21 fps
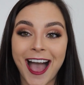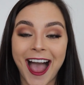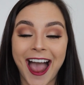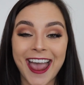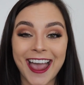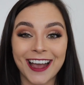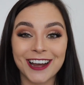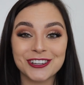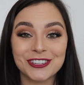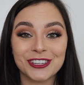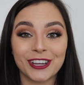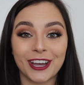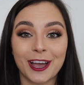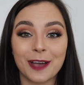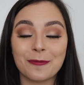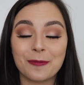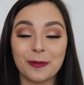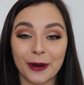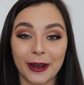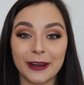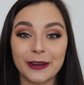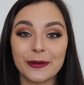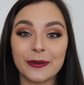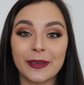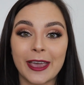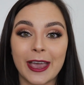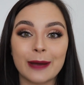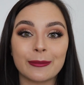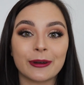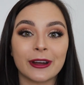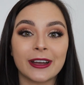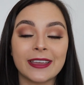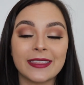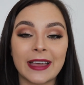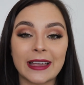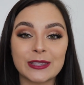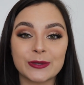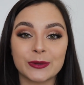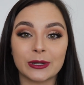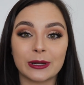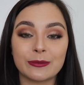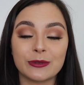I actually got a brand new camera, and
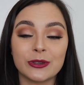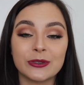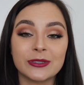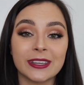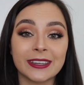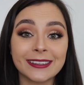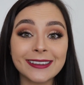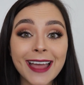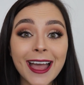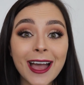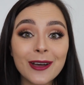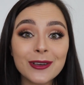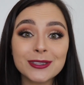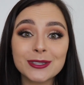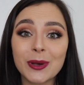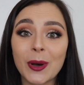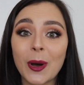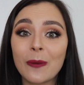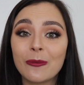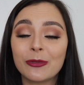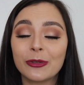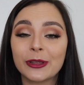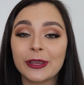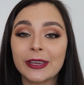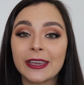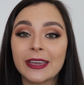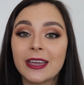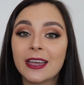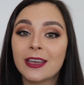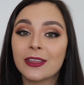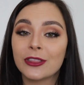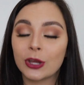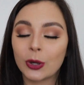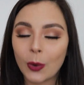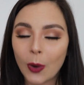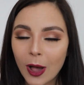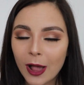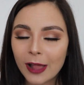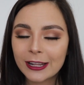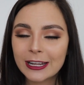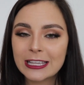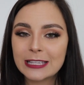that's what I'm using now, so hopefully the
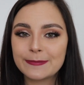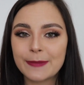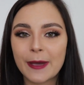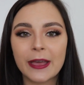quality is